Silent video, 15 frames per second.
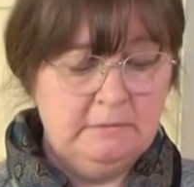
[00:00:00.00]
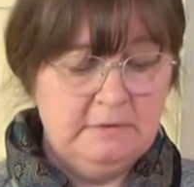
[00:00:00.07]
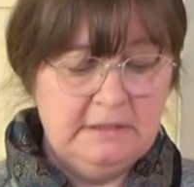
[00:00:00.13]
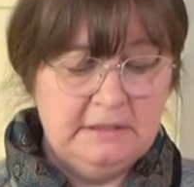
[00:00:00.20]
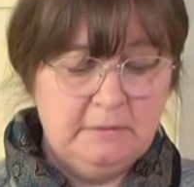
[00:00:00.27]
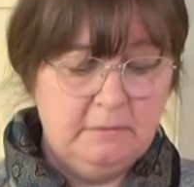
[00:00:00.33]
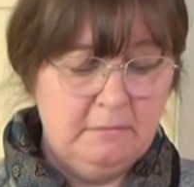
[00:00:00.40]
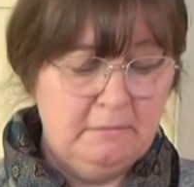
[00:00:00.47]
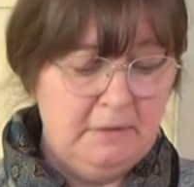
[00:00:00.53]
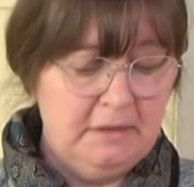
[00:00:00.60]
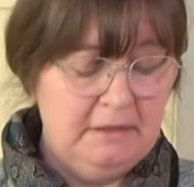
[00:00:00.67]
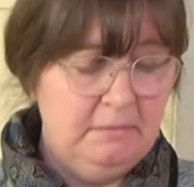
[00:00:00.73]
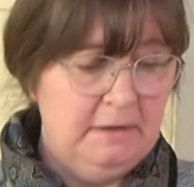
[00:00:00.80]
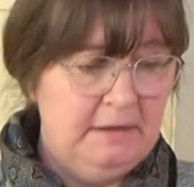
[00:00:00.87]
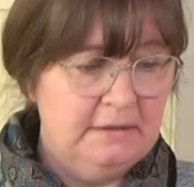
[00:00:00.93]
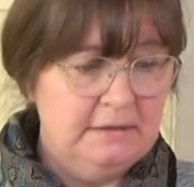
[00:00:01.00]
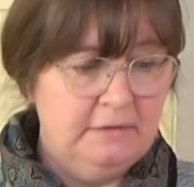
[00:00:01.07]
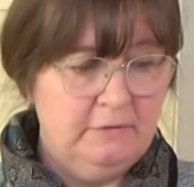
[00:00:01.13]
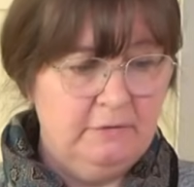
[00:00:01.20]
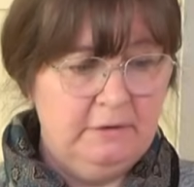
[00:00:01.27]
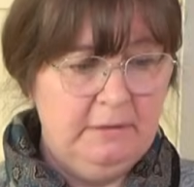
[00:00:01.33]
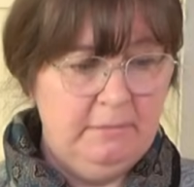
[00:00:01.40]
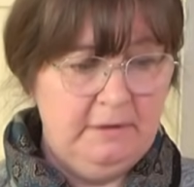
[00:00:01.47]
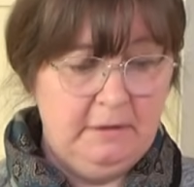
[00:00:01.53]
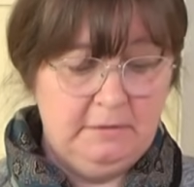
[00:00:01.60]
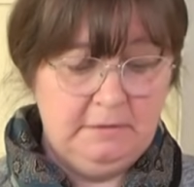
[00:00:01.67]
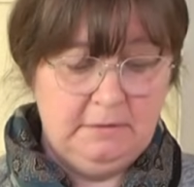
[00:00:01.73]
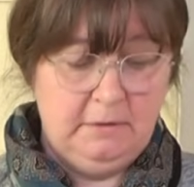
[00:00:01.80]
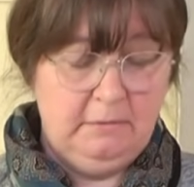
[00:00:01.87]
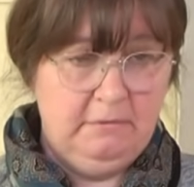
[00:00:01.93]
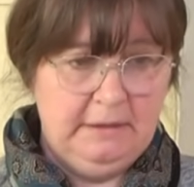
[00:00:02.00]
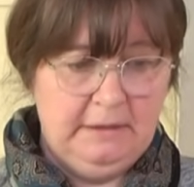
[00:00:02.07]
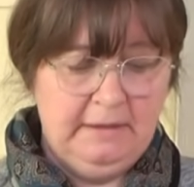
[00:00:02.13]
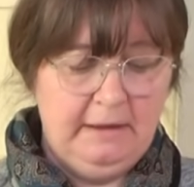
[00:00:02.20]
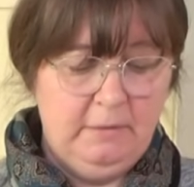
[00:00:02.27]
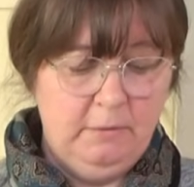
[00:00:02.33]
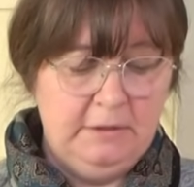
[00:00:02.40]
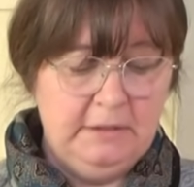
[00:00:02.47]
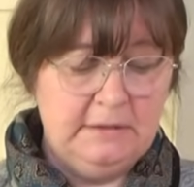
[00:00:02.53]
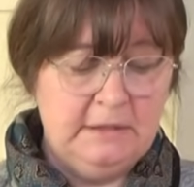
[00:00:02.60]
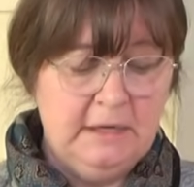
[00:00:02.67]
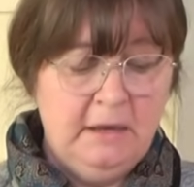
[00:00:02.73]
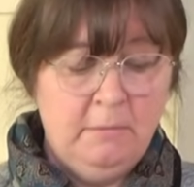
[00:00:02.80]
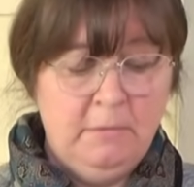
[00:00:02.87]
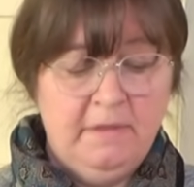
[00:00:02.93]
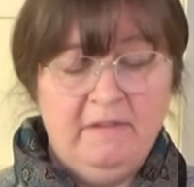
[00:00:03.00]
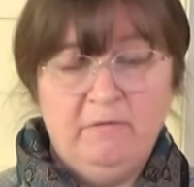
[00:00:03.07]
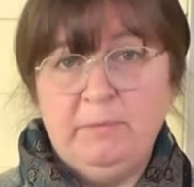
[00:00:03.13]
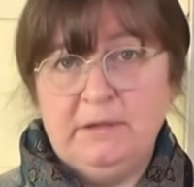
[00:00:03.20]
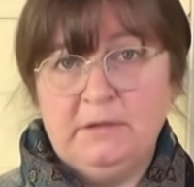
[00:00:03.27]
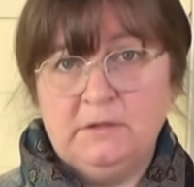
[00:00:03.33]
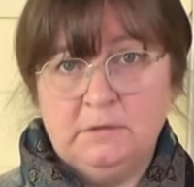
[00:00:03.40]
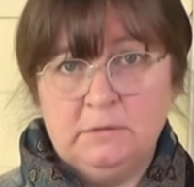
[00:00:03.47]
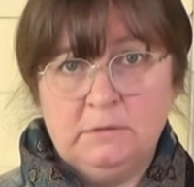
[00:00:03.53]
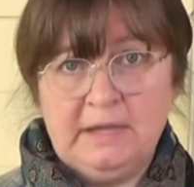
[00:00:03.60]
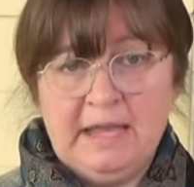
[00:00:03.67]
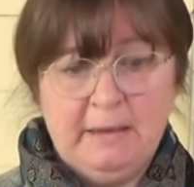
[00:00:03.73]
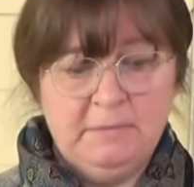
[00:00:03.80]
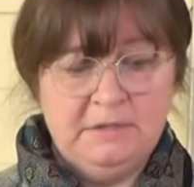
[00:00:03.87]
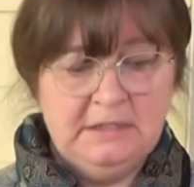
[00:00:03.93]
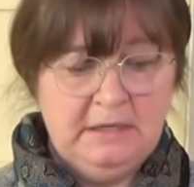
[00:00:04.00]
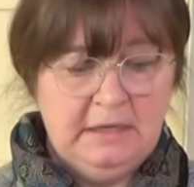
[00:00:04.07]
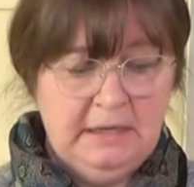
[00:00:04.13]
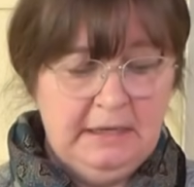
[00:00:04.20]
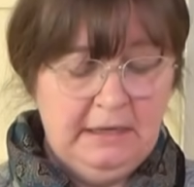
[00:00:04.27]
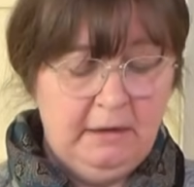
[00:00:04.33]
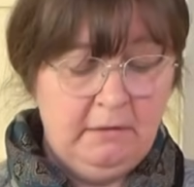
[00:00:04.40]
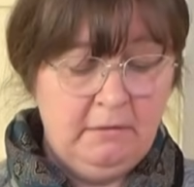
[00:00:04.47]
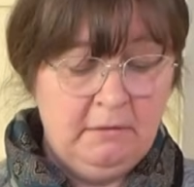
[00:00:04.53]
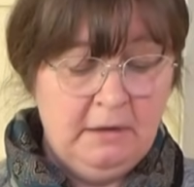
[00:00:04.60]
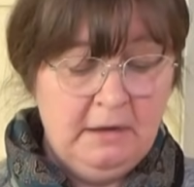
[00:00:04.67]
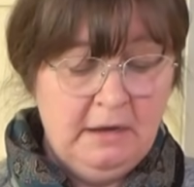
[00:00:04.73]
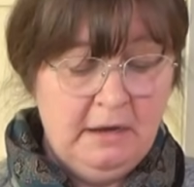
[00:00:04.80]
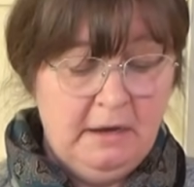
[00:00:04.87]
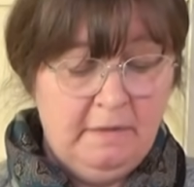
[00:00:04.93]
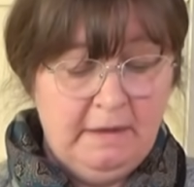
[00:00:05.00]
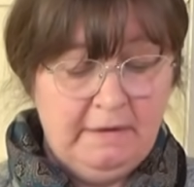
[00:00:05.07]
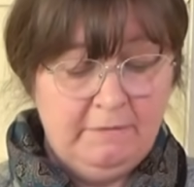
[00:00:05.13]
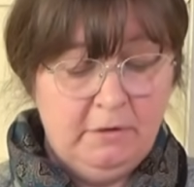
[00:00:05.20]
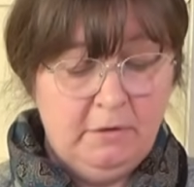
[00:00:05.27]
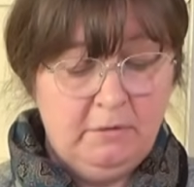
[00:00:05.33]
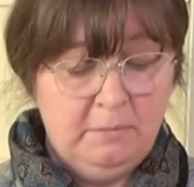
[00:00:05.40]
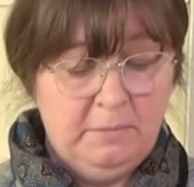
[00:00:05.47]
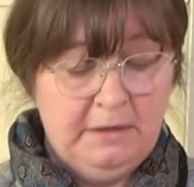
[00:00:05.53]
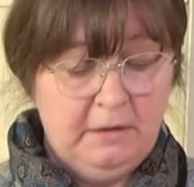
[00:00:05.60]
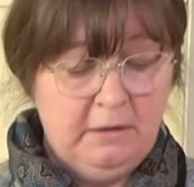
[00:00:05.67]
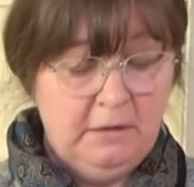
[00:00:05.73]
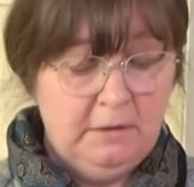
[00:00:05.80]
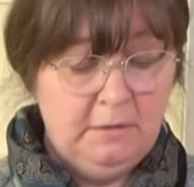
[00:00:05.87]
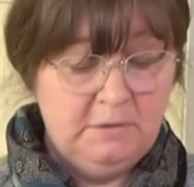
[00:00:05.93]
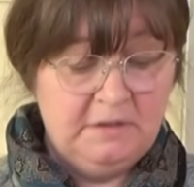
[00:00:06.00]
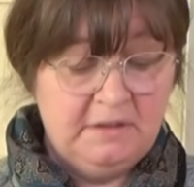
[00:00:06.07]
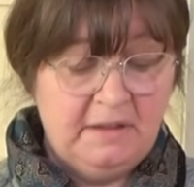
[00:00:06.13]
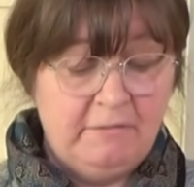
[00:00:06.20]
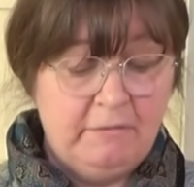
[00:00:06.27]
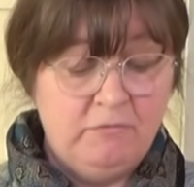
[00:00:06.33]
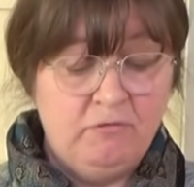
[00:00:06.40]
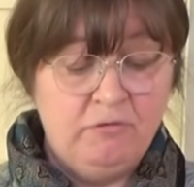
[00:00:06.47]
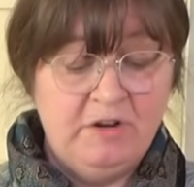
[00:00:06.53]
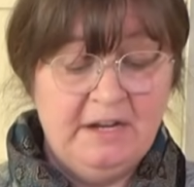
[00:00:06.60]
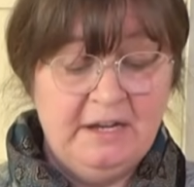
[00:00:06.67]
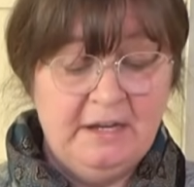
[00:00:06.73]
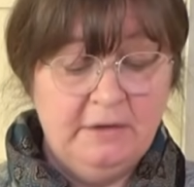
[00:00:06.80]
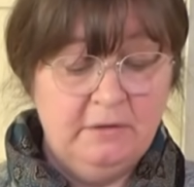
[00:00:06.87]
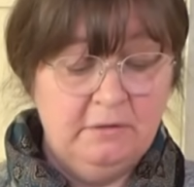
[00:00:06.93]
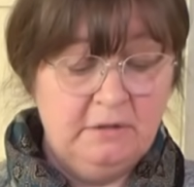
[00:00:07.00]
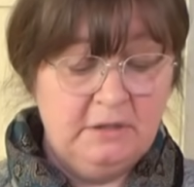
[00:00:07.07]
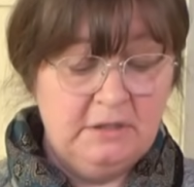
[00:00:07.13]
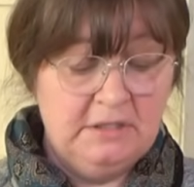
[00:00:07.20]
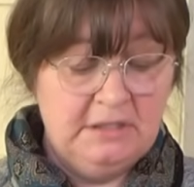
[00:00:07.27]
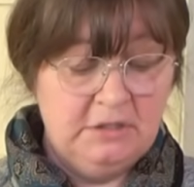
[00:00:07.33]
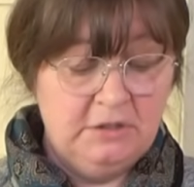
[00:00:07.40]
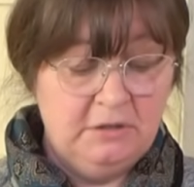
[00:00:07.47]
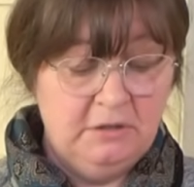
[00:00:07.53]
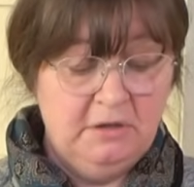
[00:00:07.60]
This one might be acid free, but I don't think that one is. But they've been kept in here and they've not been used, and they're in really good condition.